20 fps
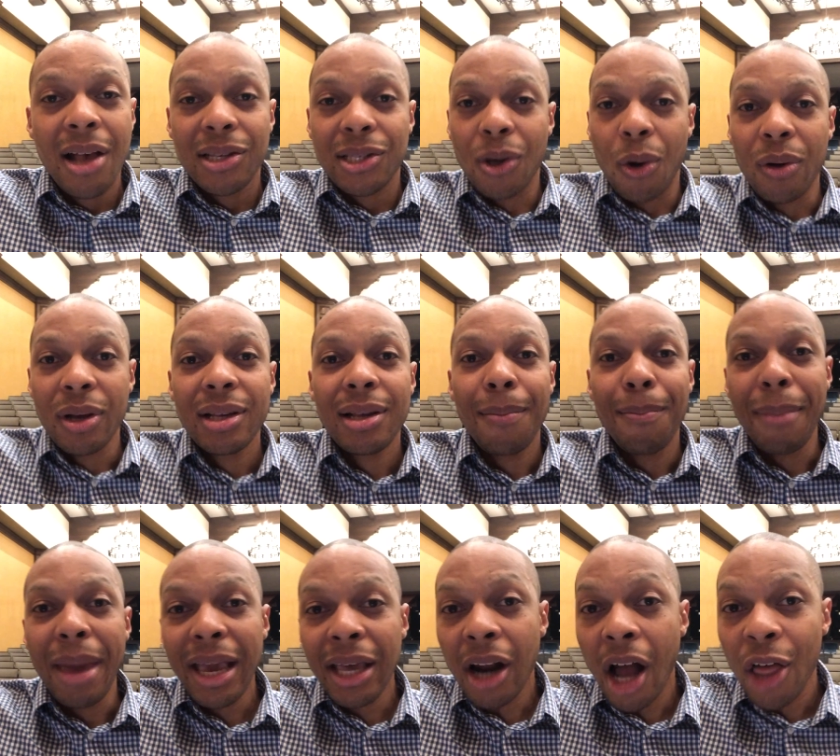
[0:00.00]
So
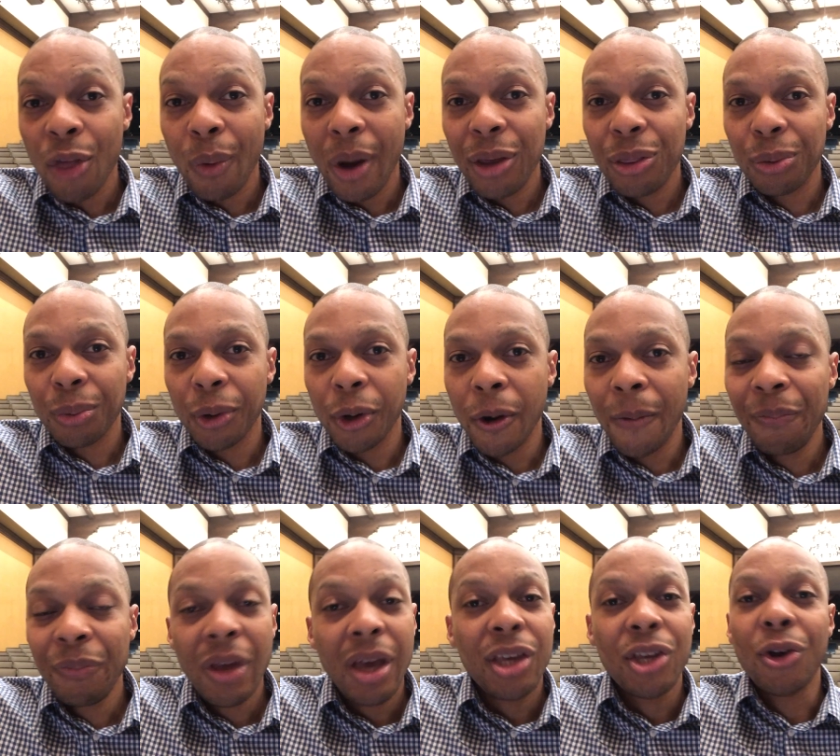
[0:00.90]
make it all the way through.
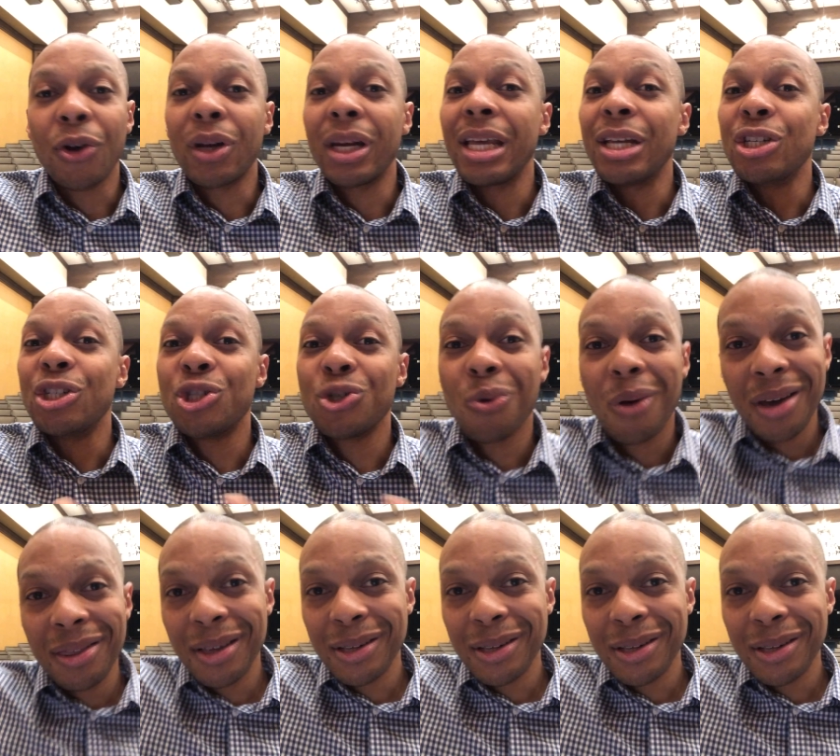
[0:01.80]
You're gonna enjoy